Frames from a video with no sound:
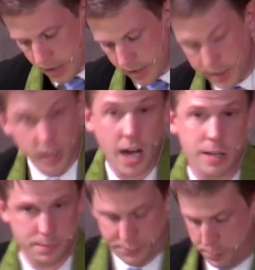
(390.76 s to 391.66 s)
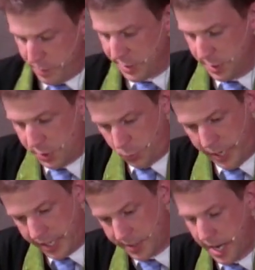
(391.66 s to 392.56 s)
In a column for Business
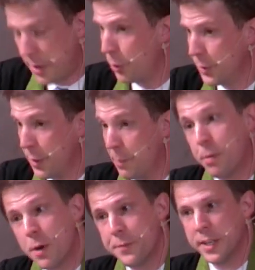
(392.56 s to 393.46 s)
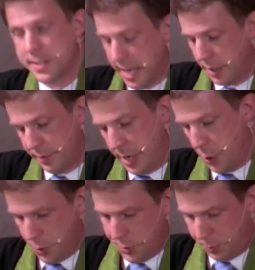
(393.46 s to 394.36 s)
Week titled The Perfect
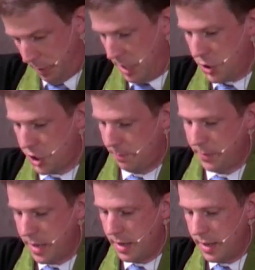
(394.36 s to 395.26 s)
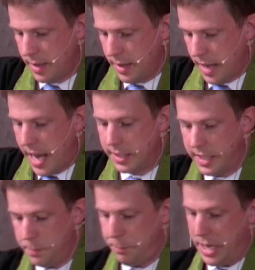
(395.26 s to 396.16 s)
Elevator Speech,
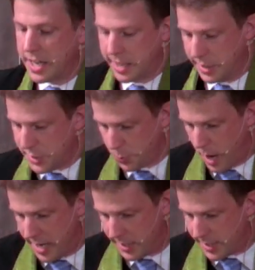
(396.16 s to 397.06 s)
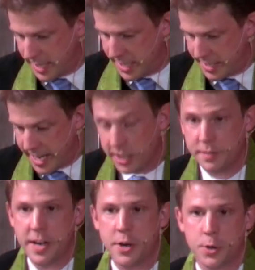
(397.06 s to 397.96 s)
Aileen Pincus writes that an
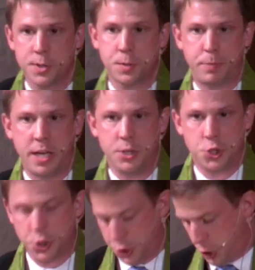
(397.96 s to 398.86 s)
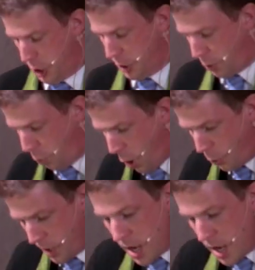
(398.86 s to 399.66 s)
elevator speech should, quote,